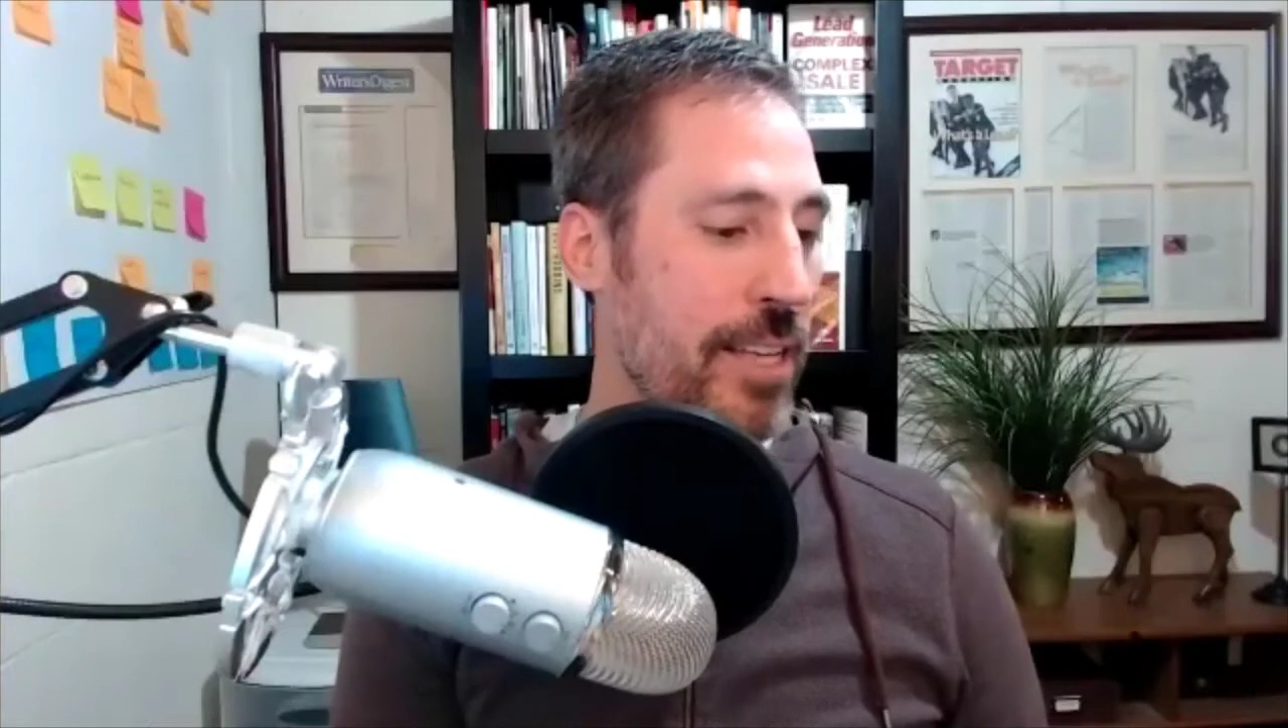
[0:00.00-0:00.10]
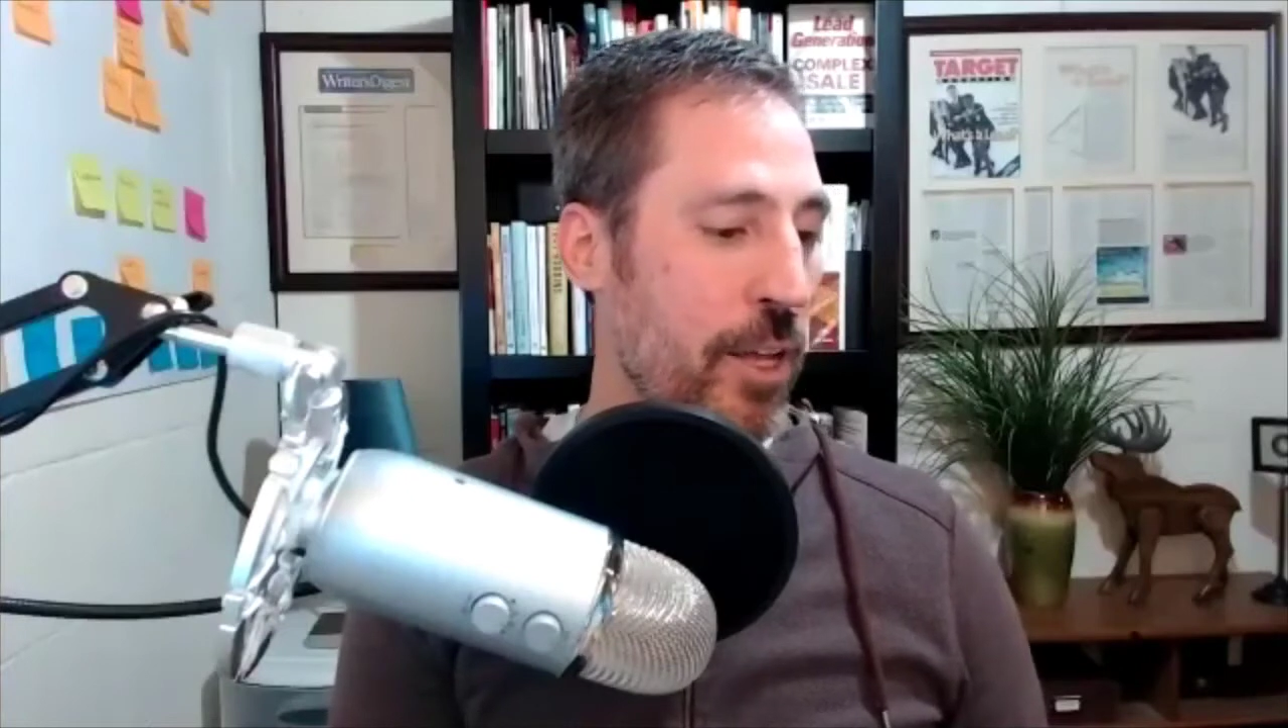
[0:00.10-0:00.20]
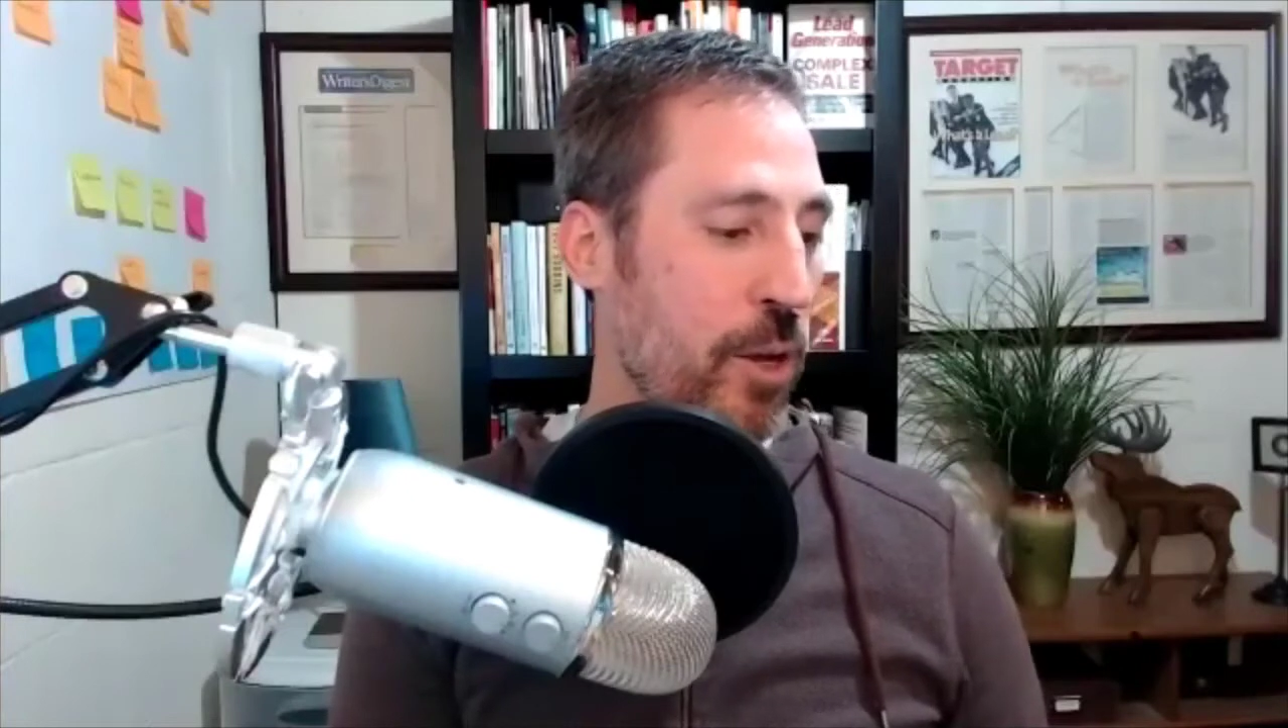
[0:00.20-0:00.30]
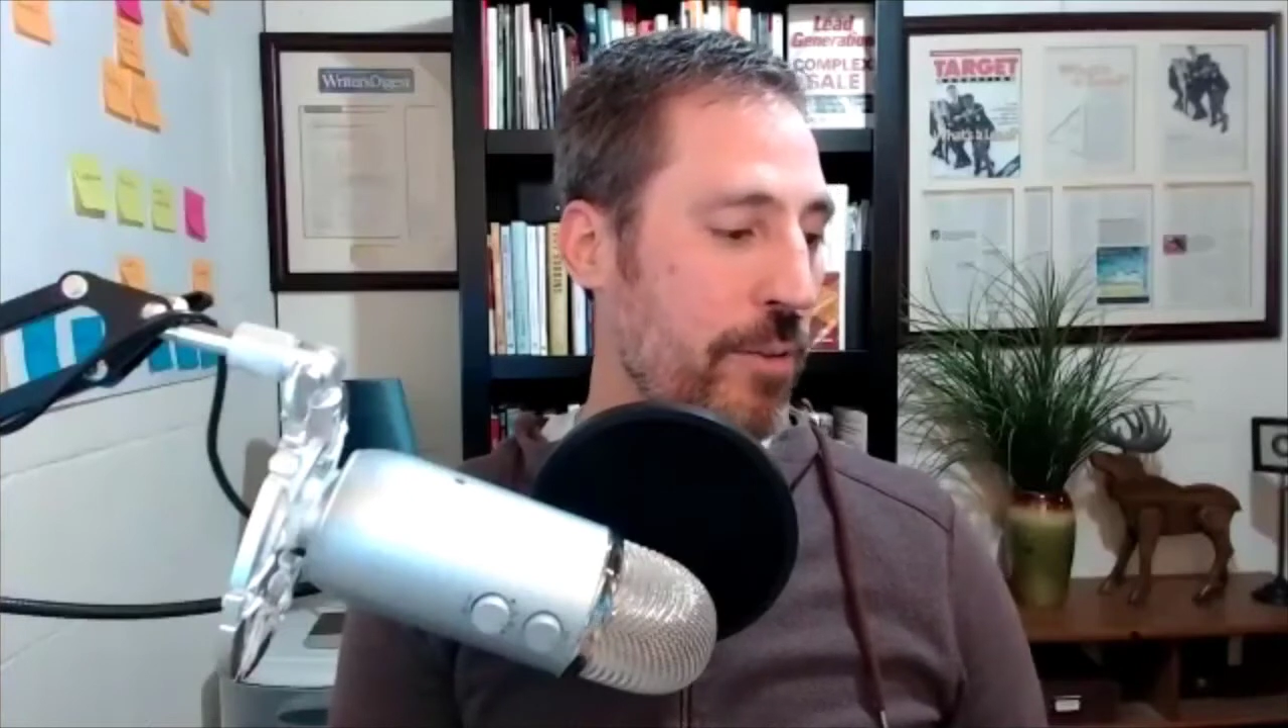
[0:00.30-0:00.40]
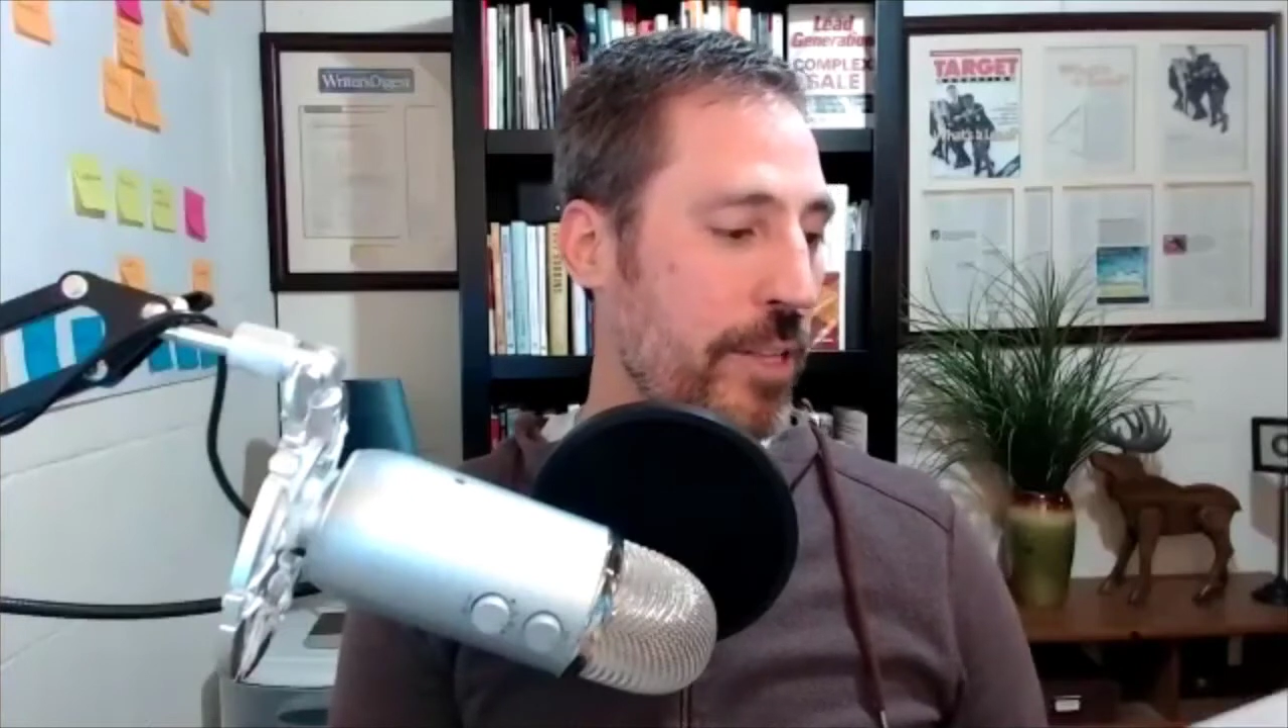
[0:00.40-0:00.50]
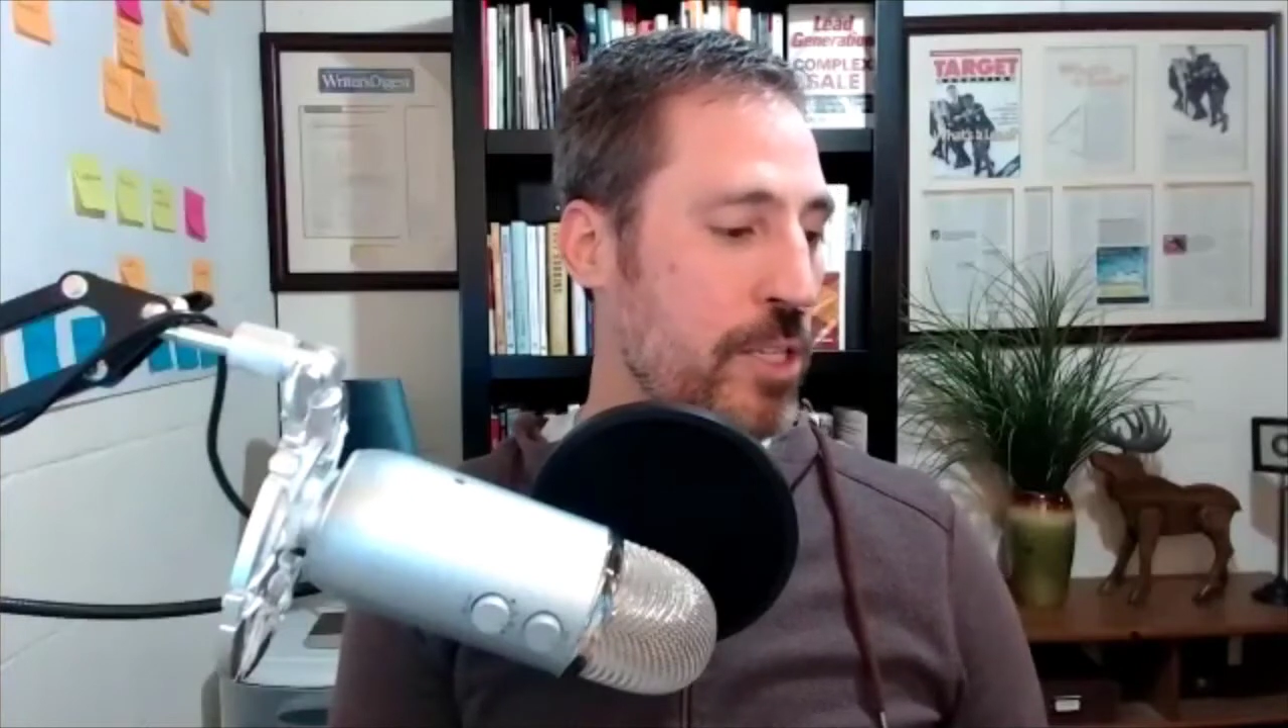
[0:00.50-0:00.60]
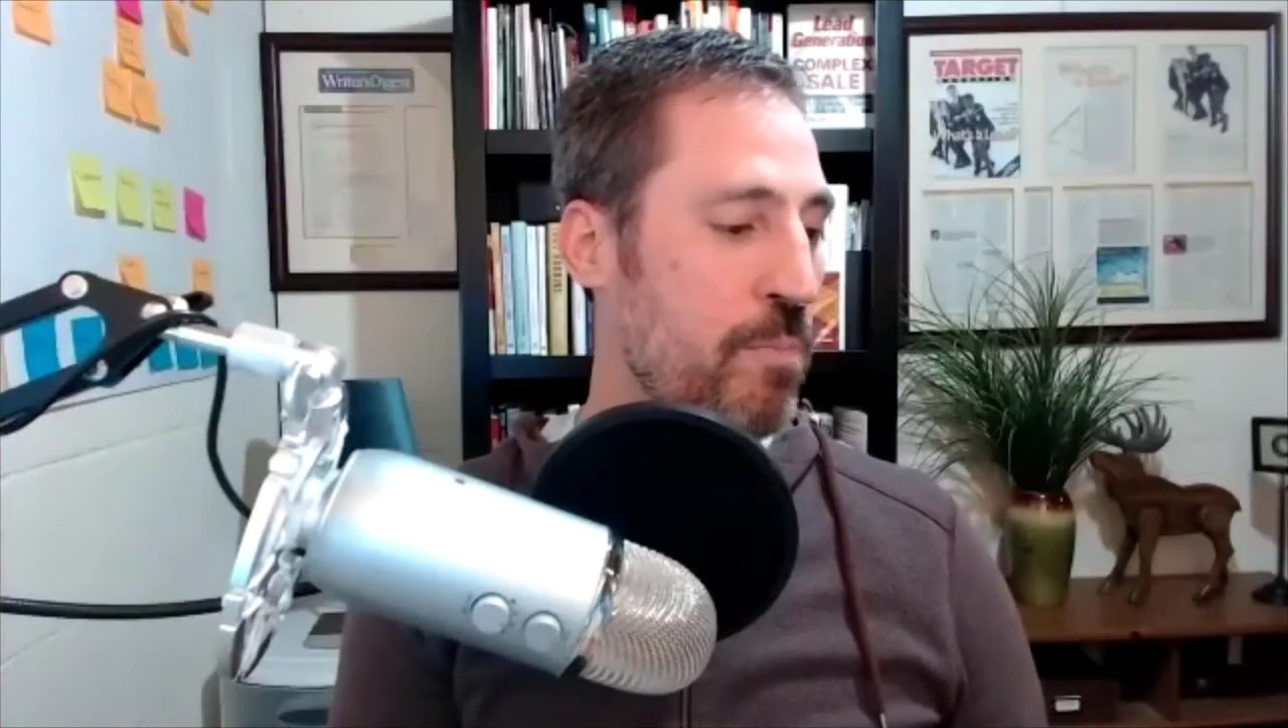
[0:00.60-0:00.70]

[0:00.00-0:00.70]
all over this